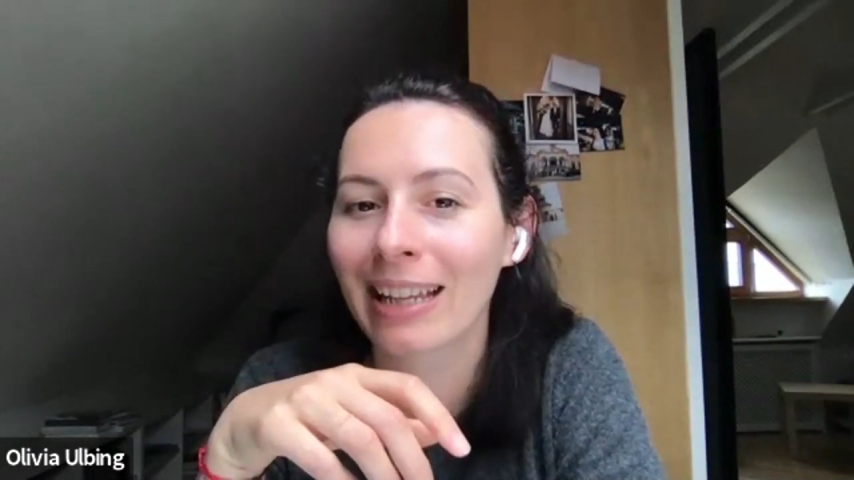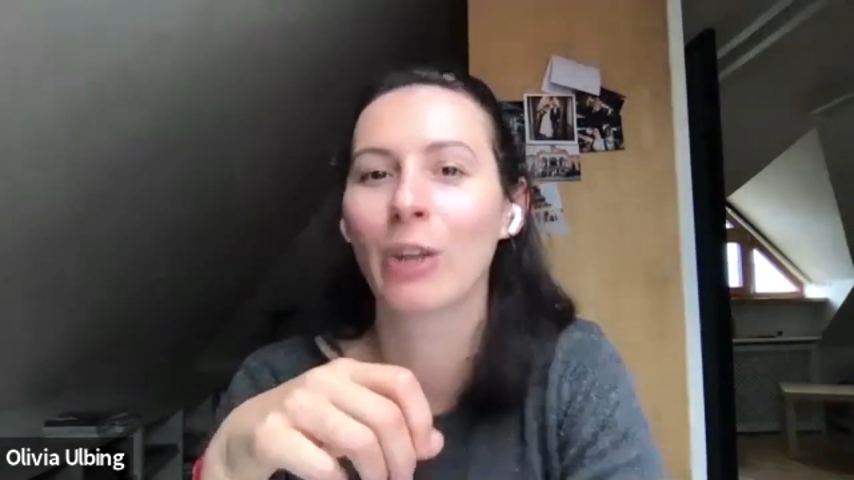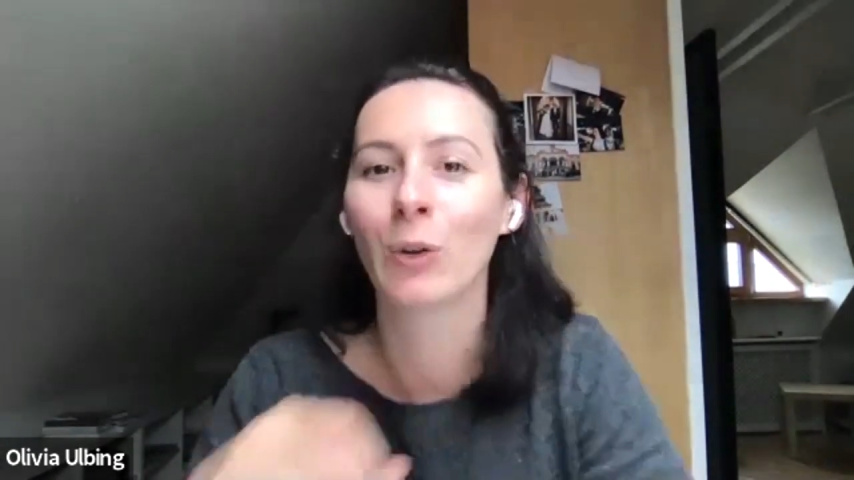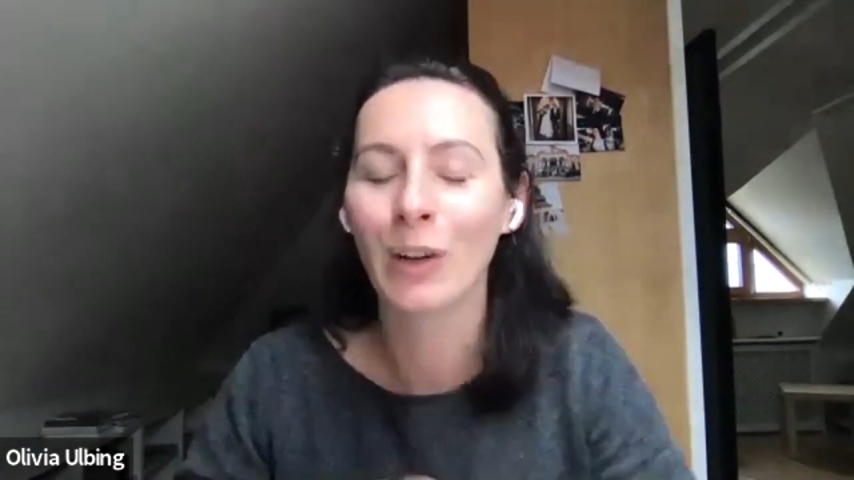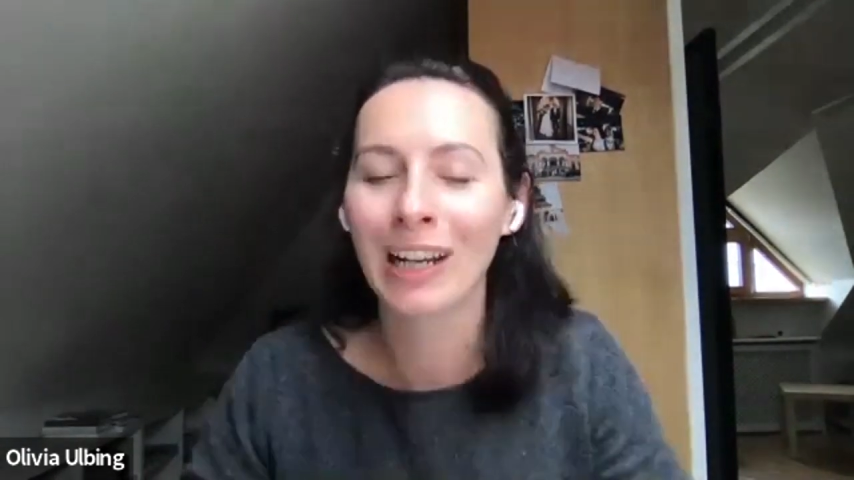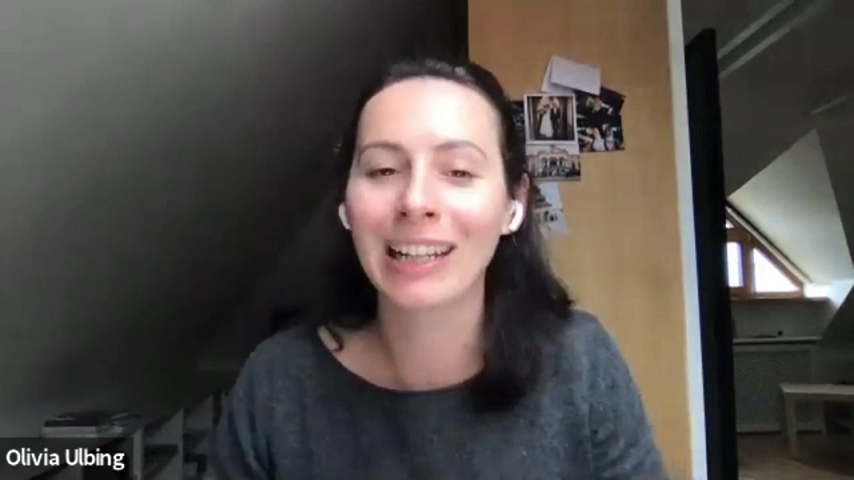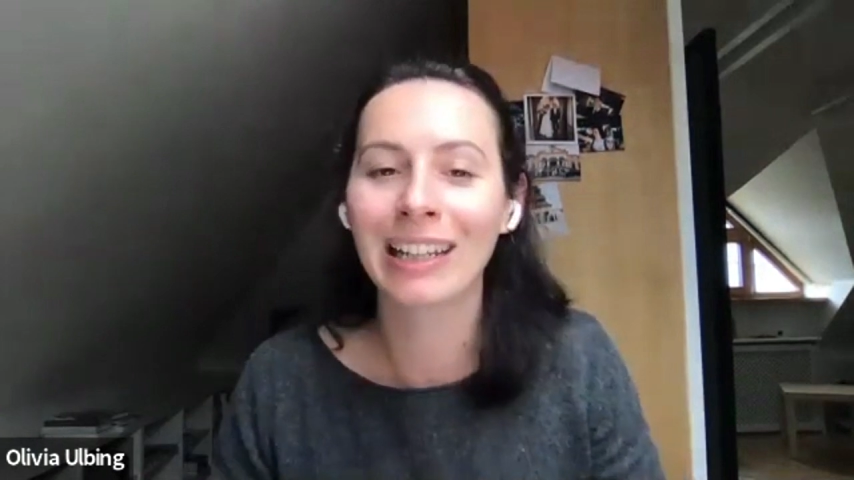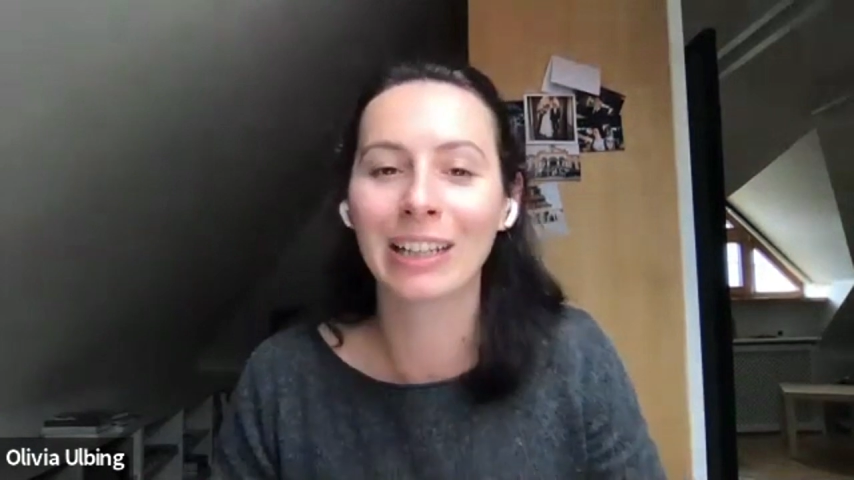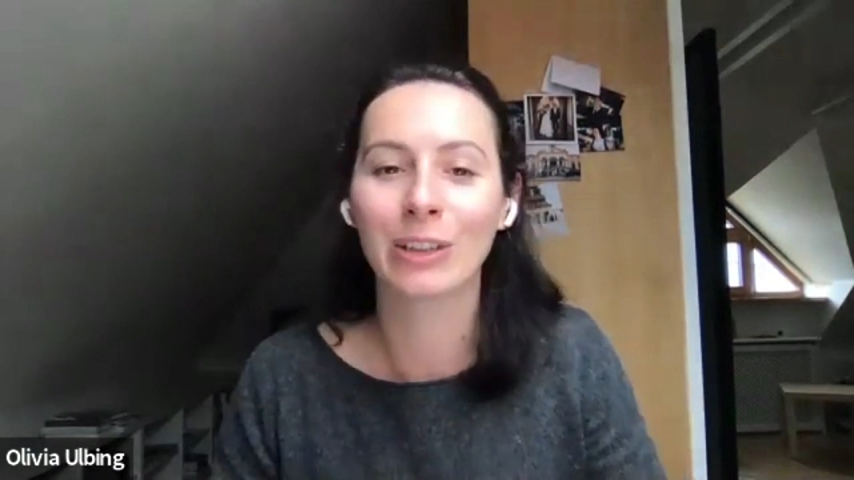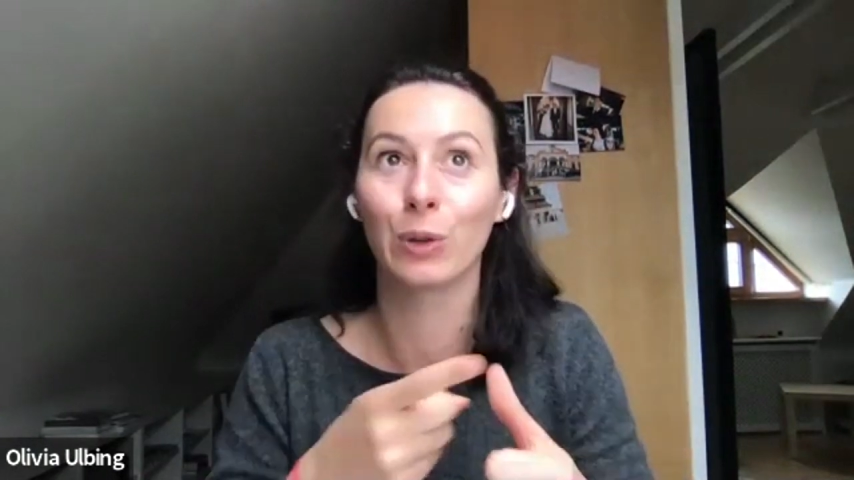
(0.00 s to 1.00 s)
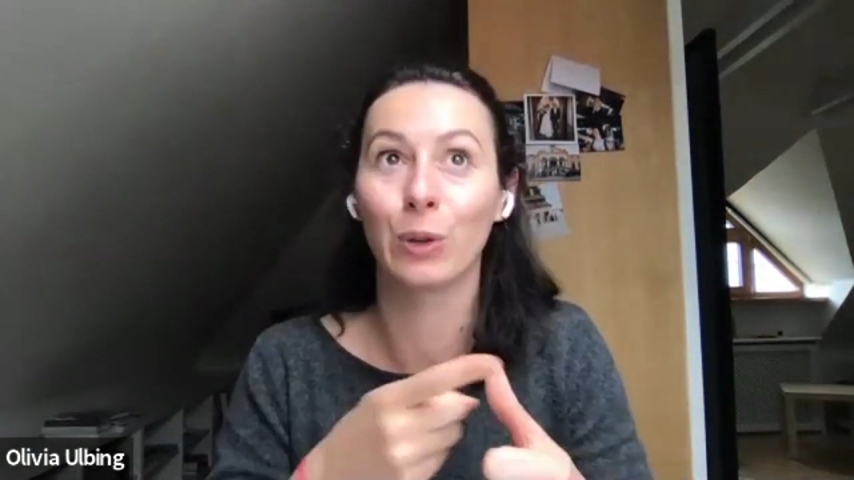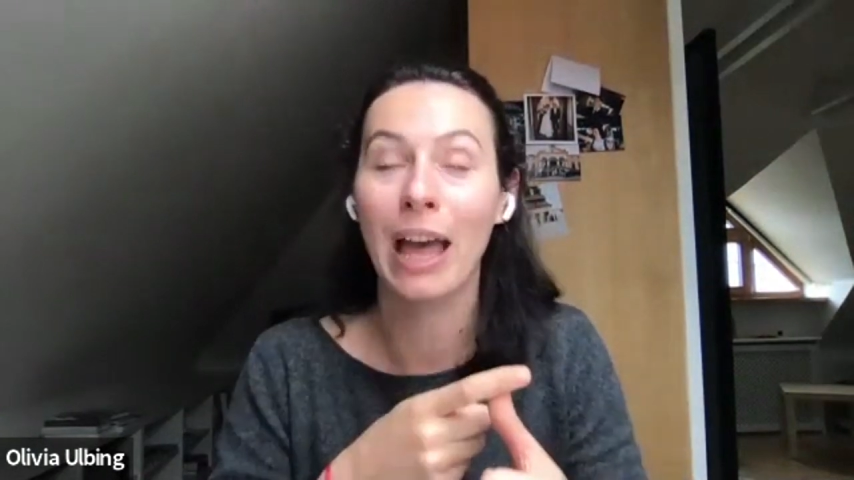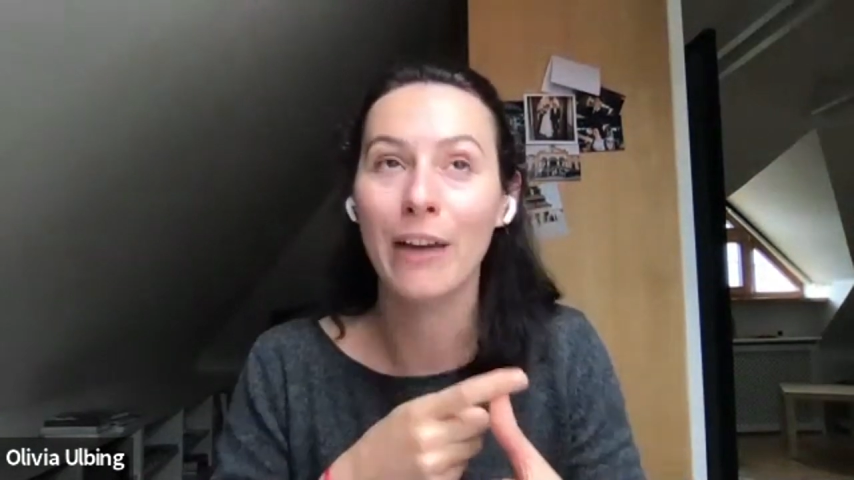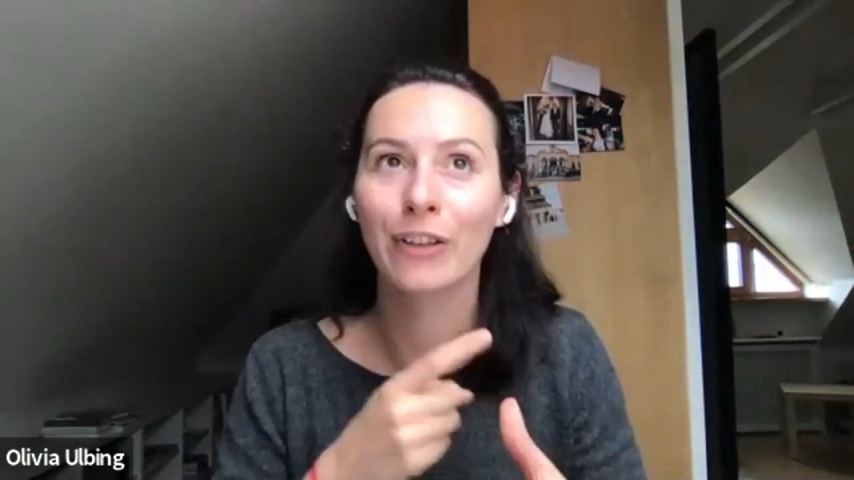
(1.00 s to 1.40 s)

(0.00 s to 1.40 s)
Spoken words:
You really need to have